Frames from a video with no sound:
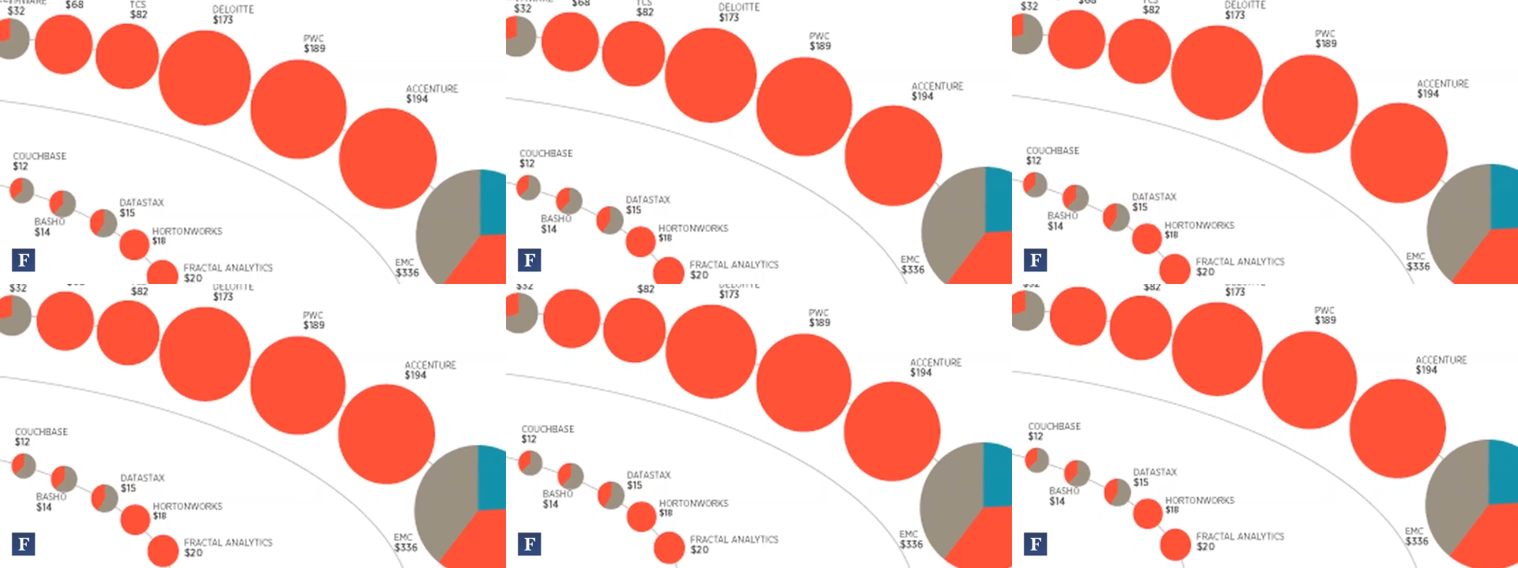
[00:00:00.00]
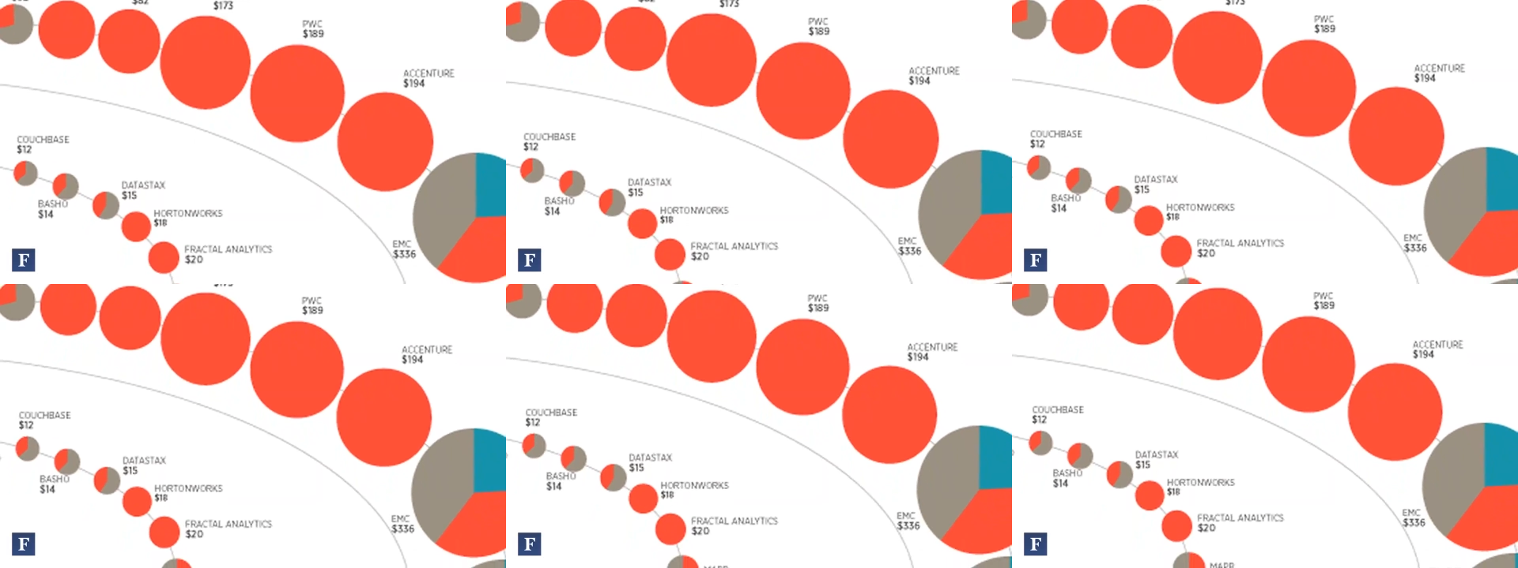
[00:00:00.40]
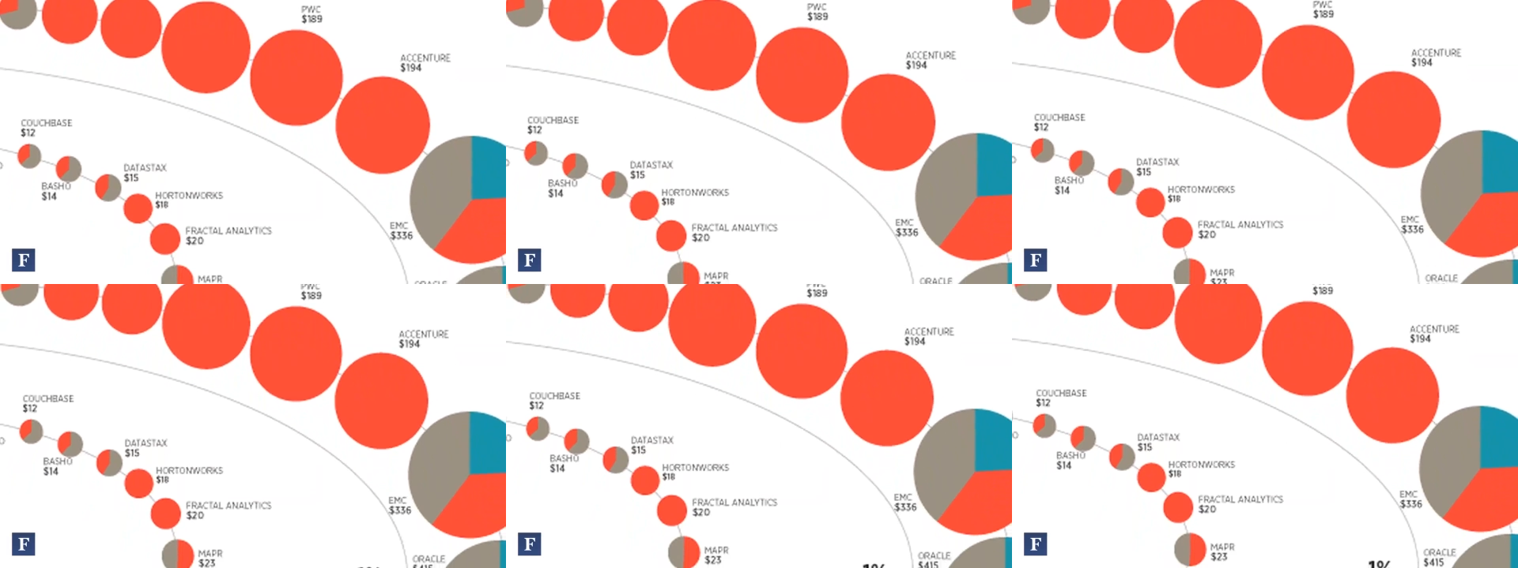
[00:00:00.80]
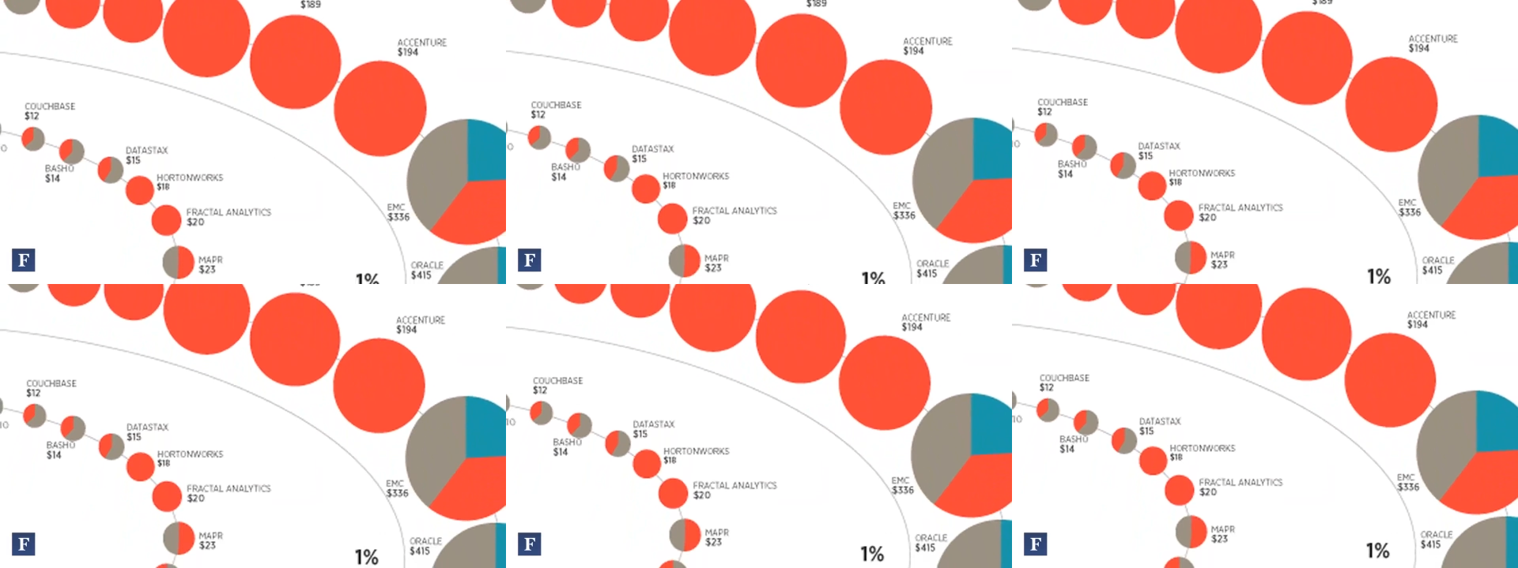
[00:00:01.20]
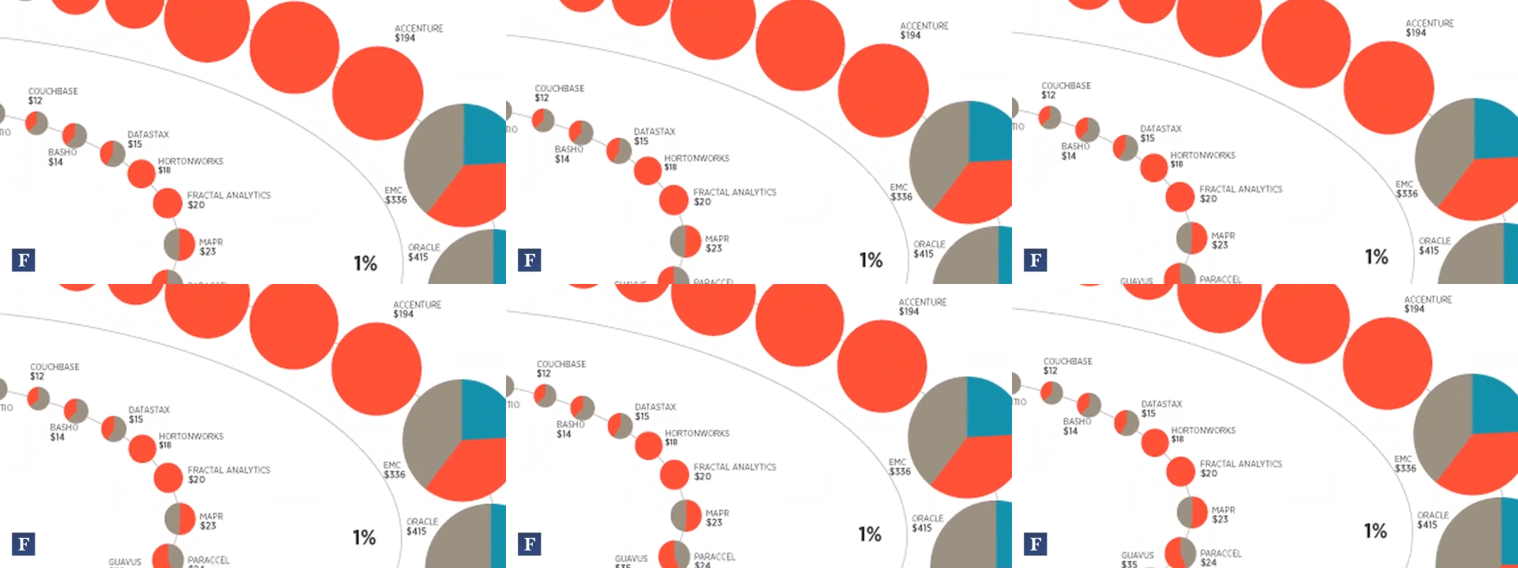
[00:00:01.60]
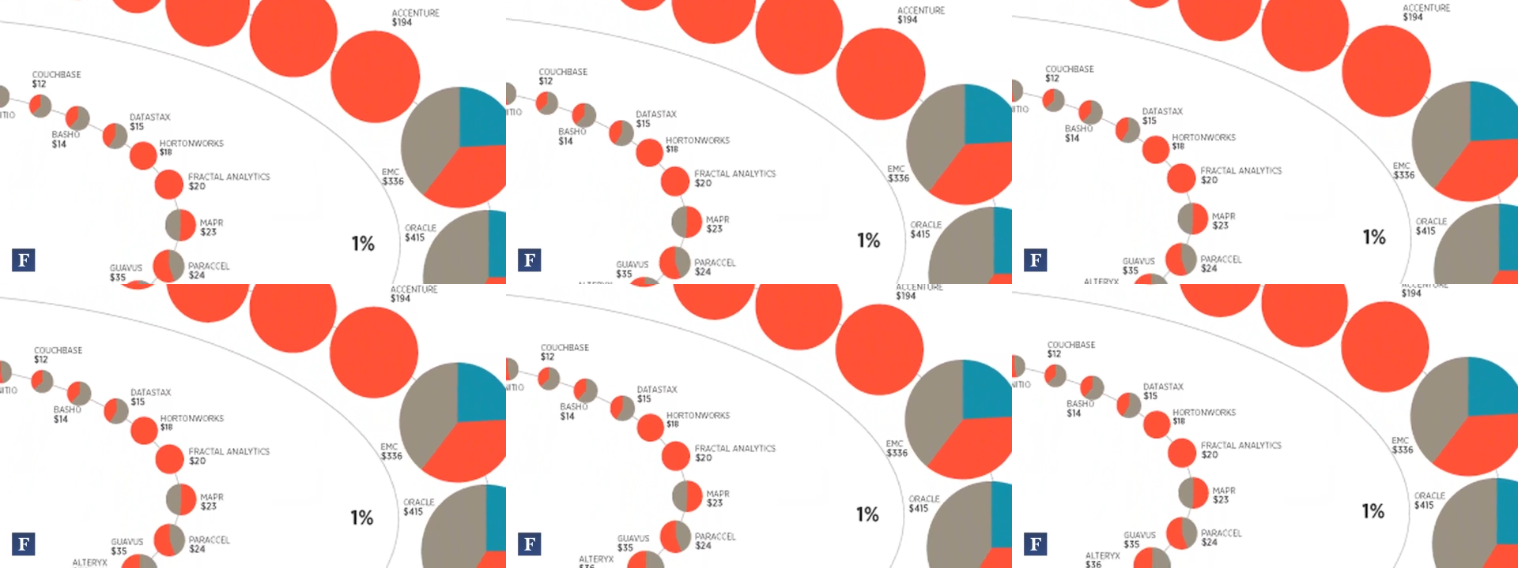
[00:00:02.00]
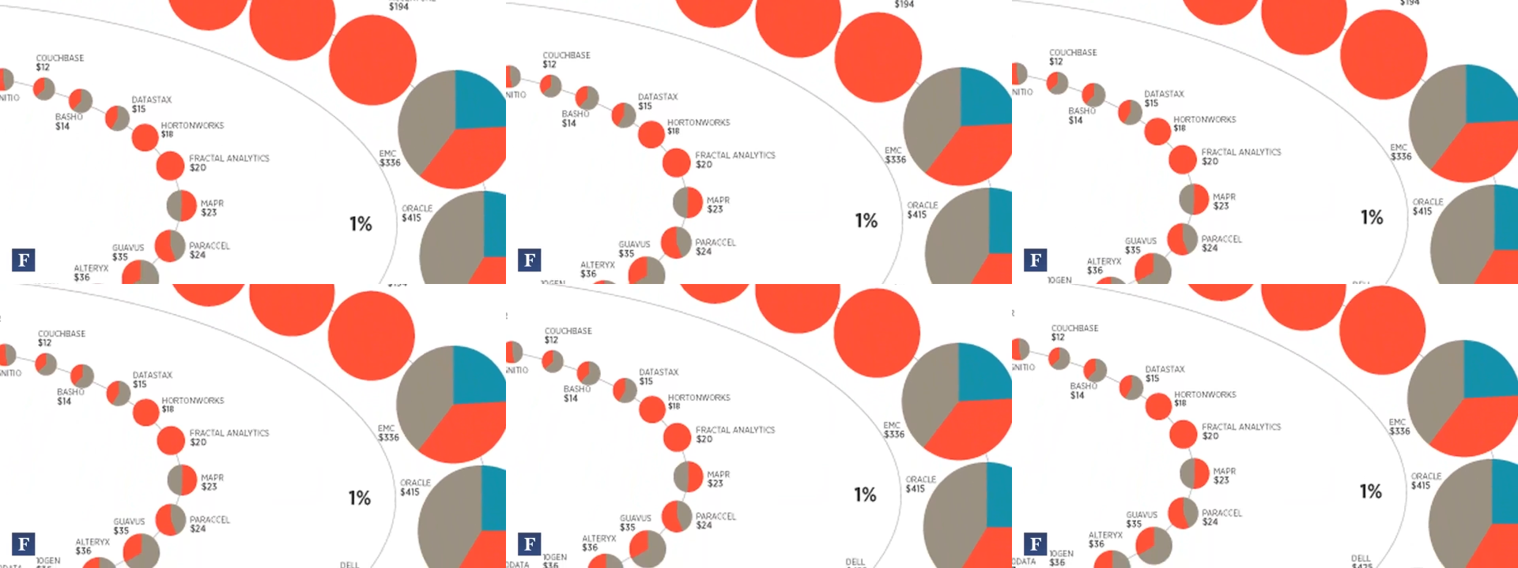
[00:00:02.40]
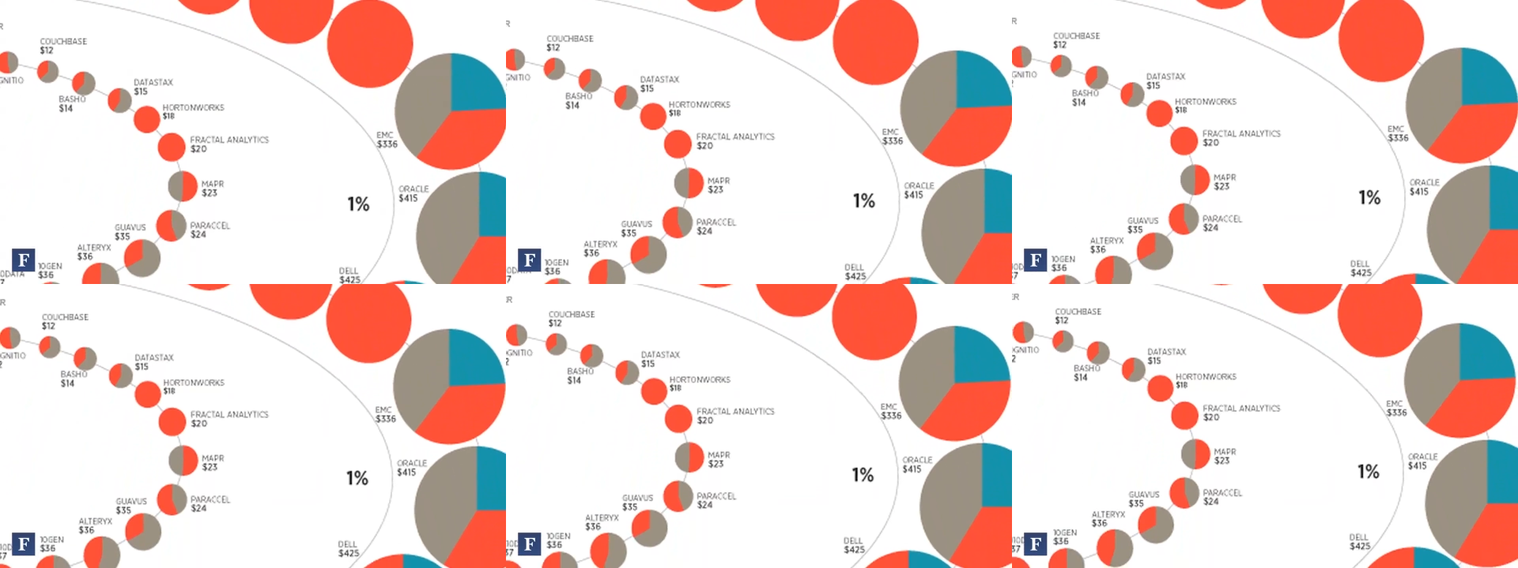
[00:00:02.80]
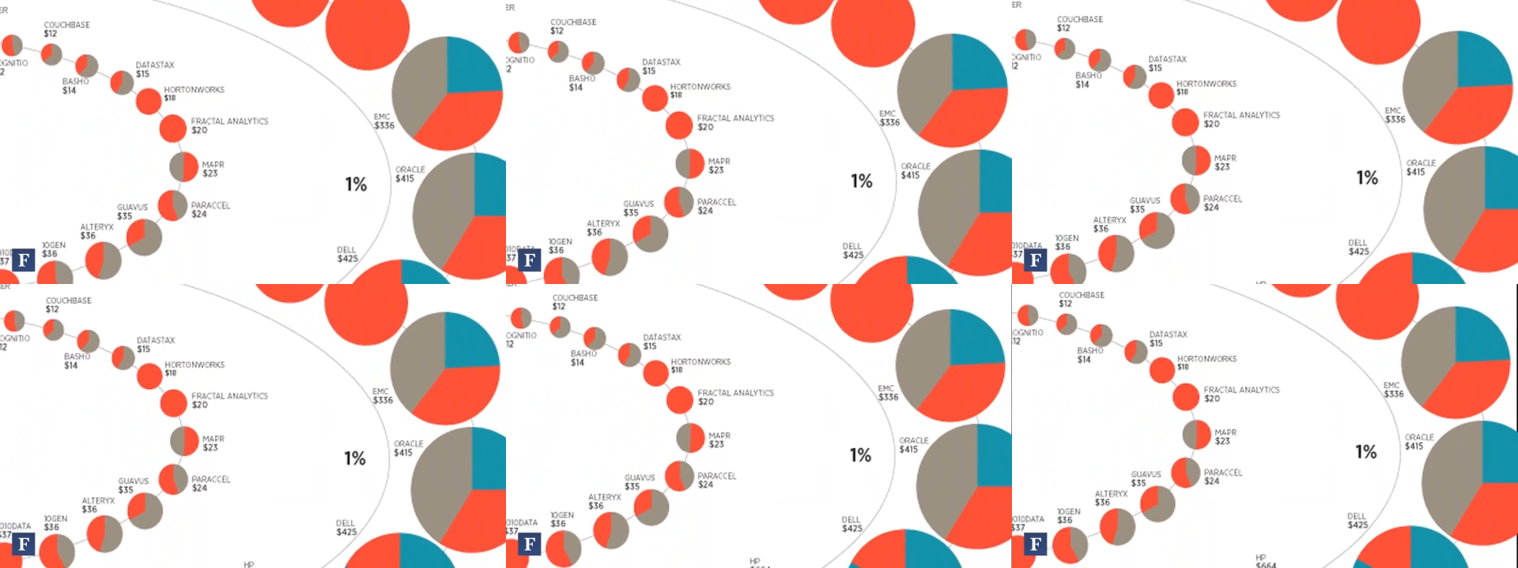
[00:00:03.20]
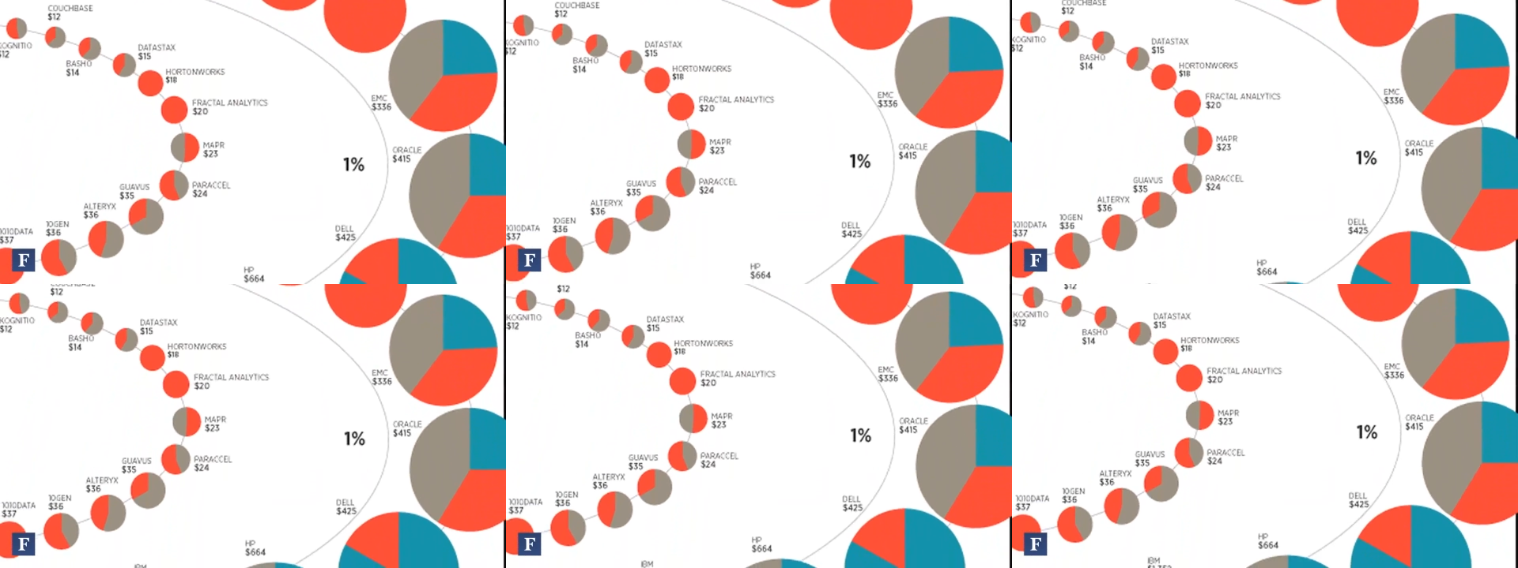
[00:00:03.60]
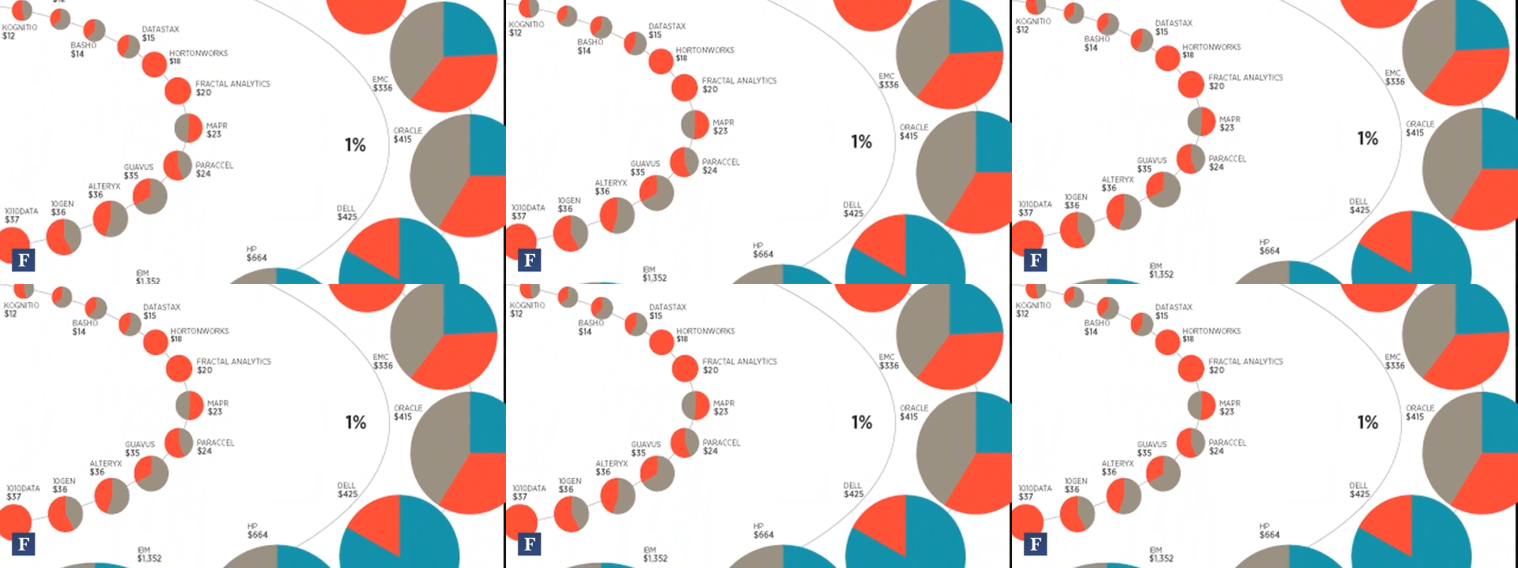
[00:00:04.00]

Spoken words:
Nobody's mouth can be seen.